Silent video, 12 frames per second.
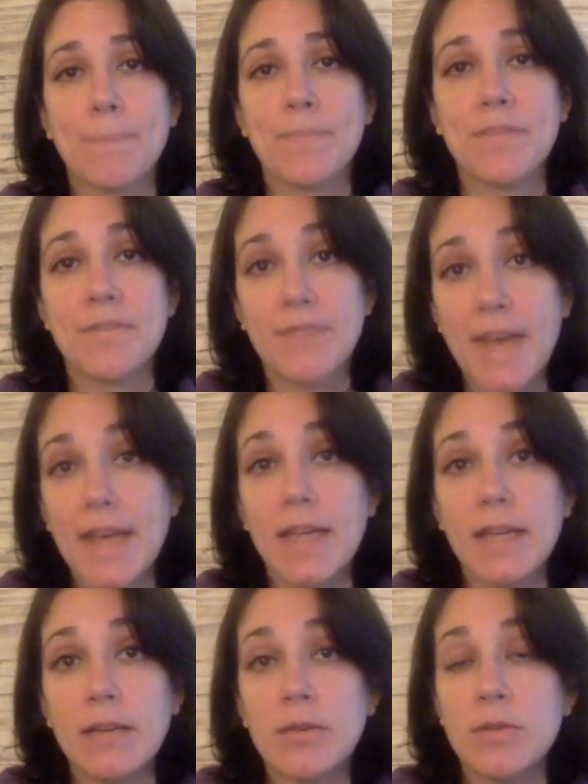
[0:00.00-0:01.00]
To
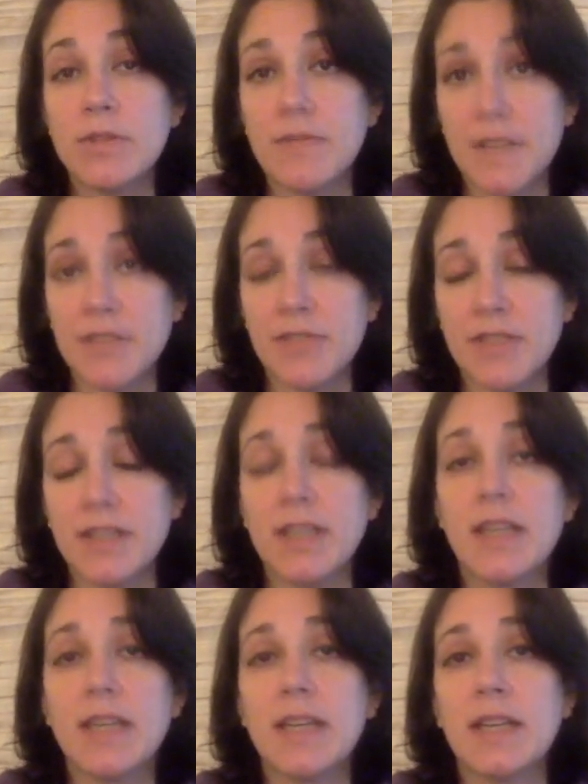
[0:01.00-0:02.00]
Fanning, who's a veteran,
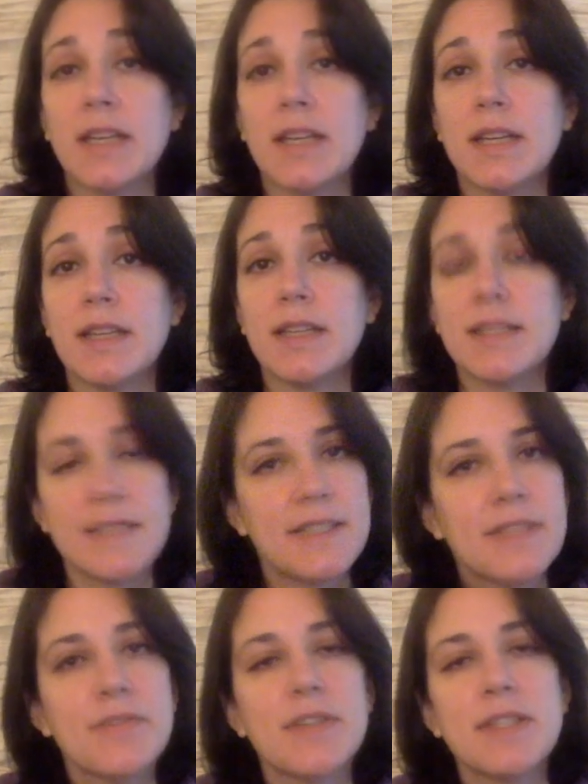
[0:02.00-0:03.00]
it's the
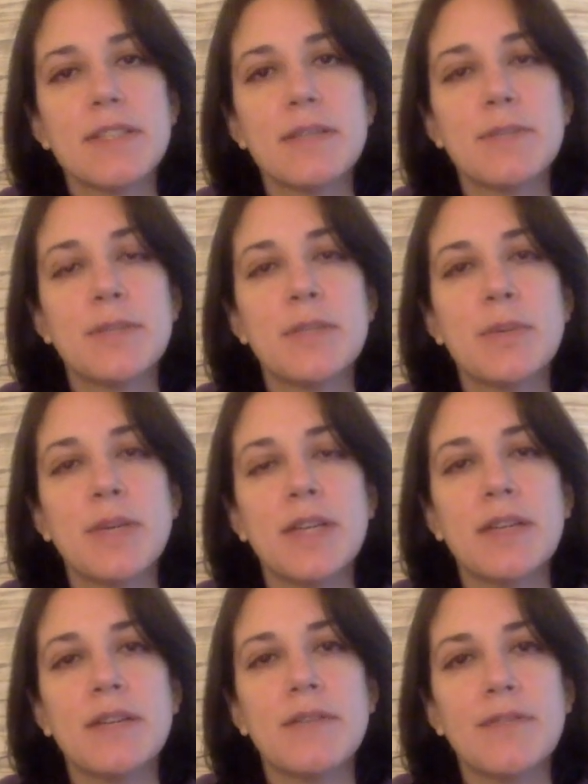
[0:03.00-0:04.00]
difference
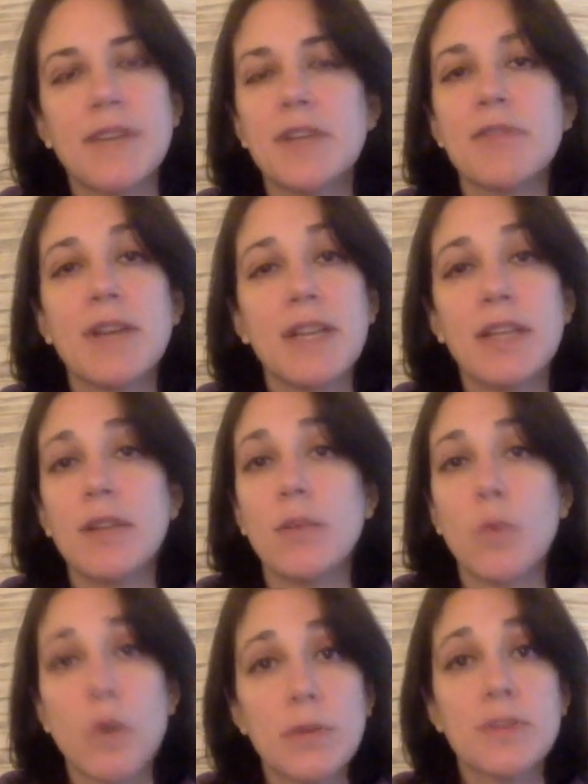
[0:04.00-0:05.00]
between venerating the
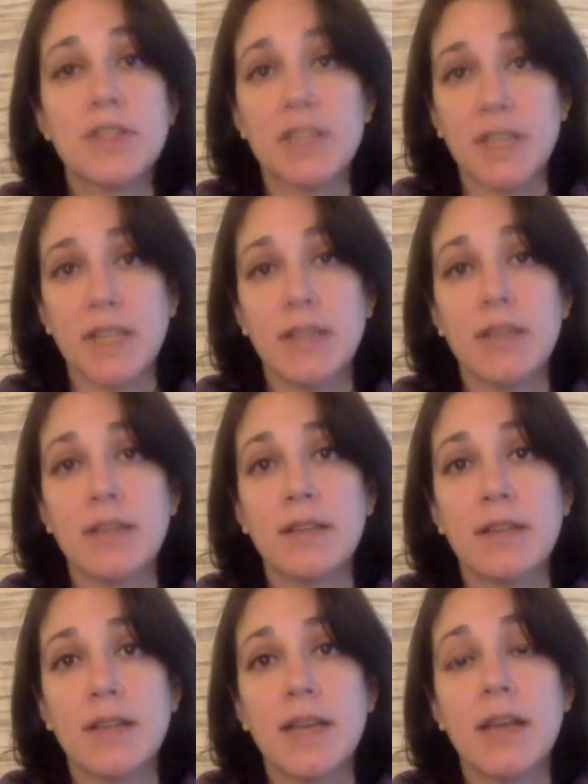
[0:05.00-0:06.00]
war machine
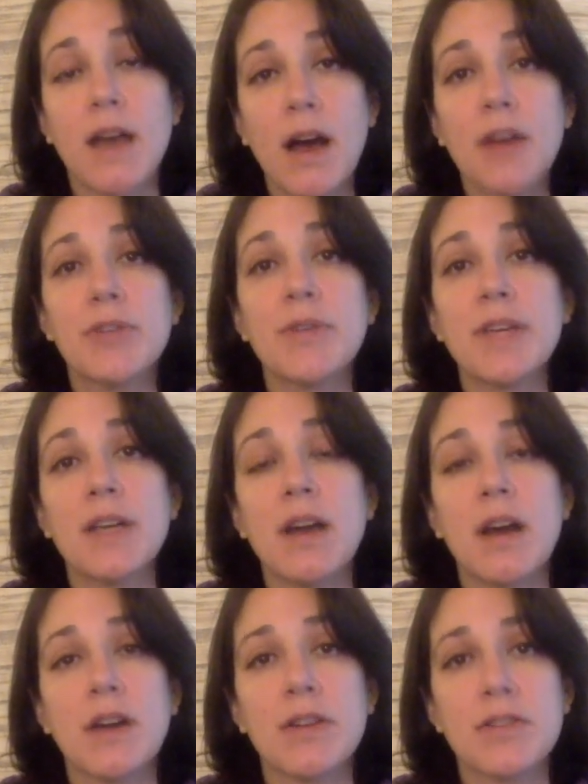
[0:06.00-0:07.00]
and honoring
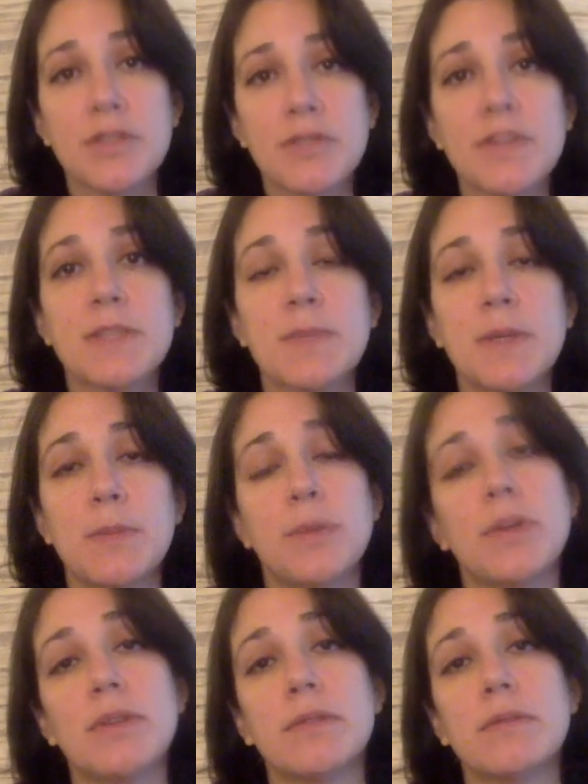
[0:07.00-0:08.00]
our service
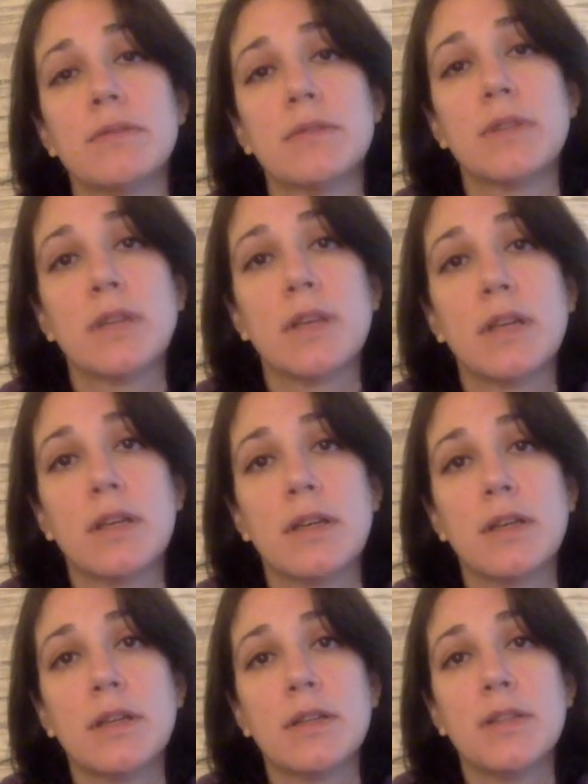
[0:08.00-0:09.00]
people.
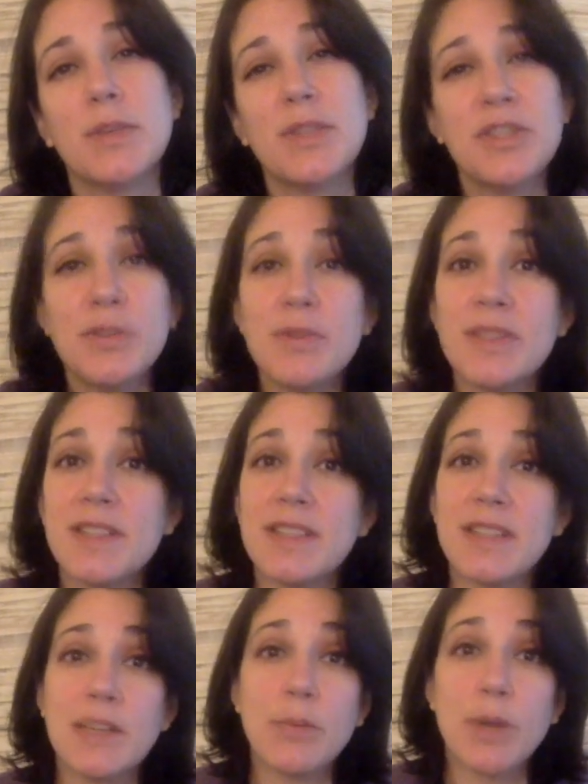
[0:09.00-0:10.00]
Do we choose to
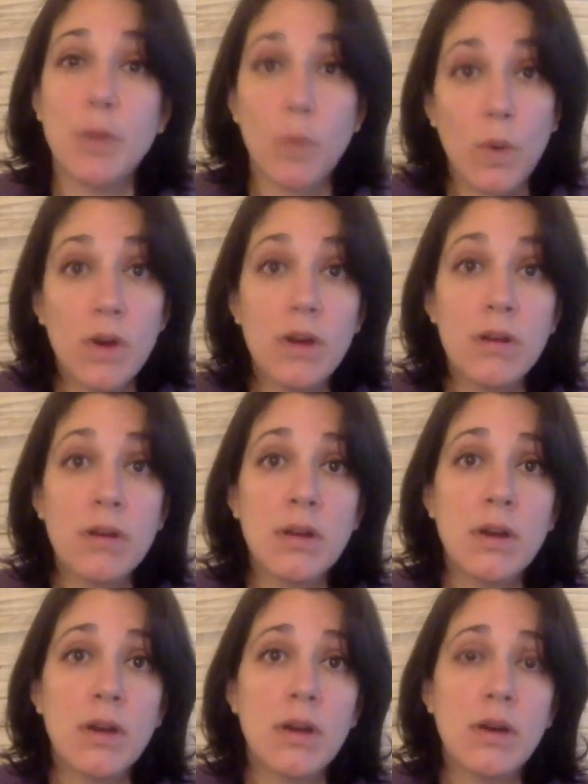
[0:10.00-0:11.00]
celebrate war,
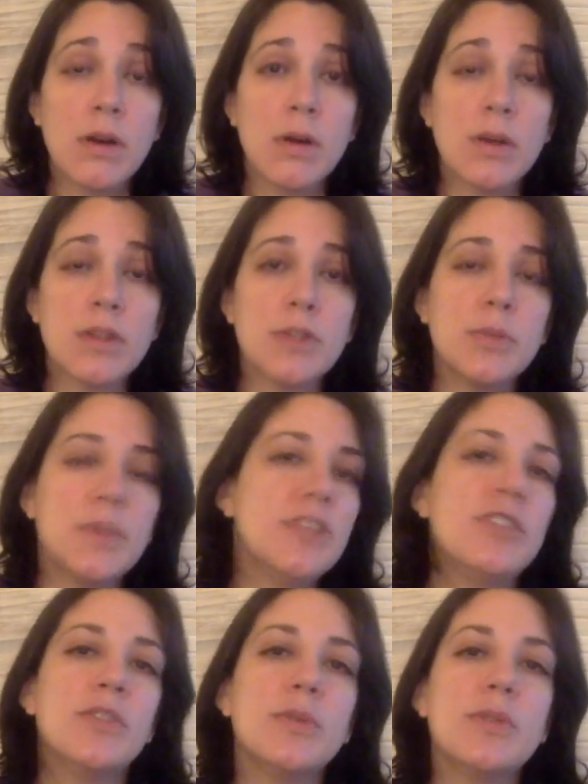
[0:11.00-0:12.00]
or do we
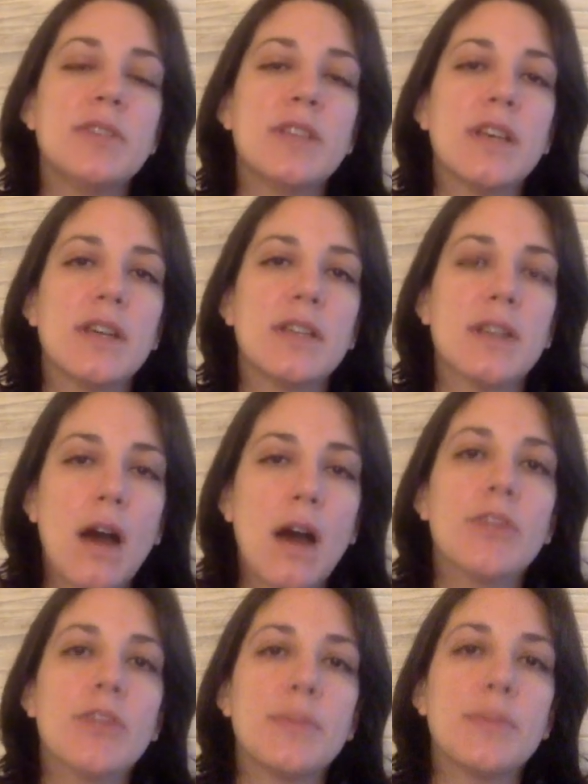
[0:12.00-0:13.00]
choose to
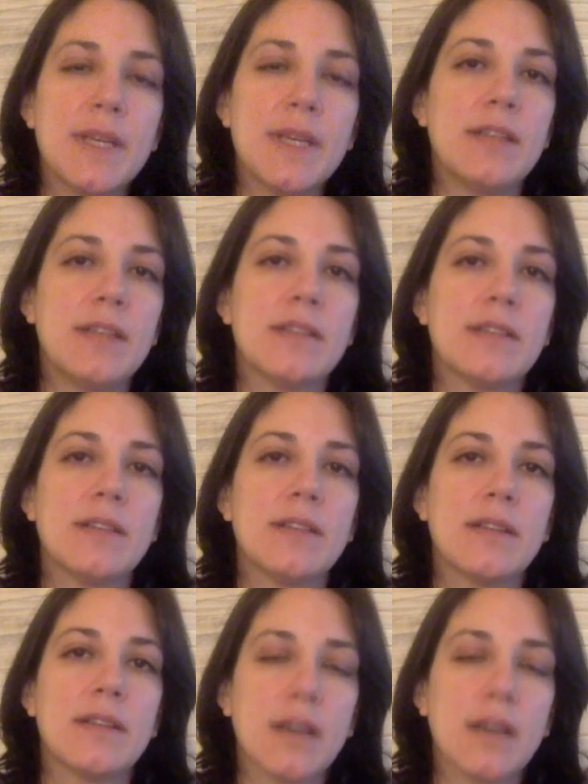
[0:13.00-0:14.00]
honor the peace
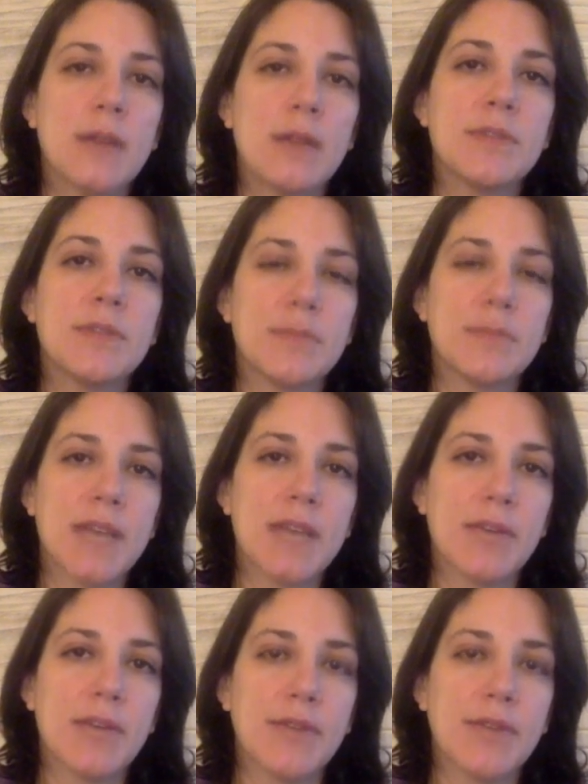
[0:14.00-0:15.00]
that comes from
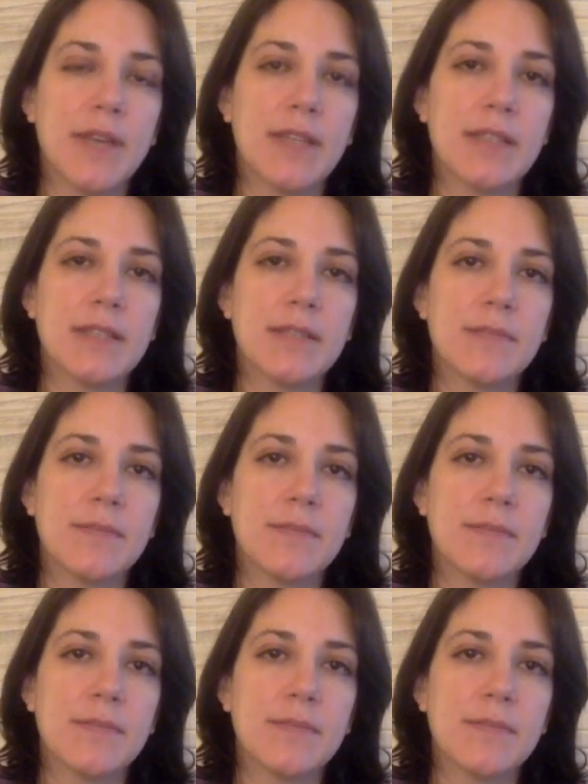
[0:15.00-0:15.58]
sacrifice?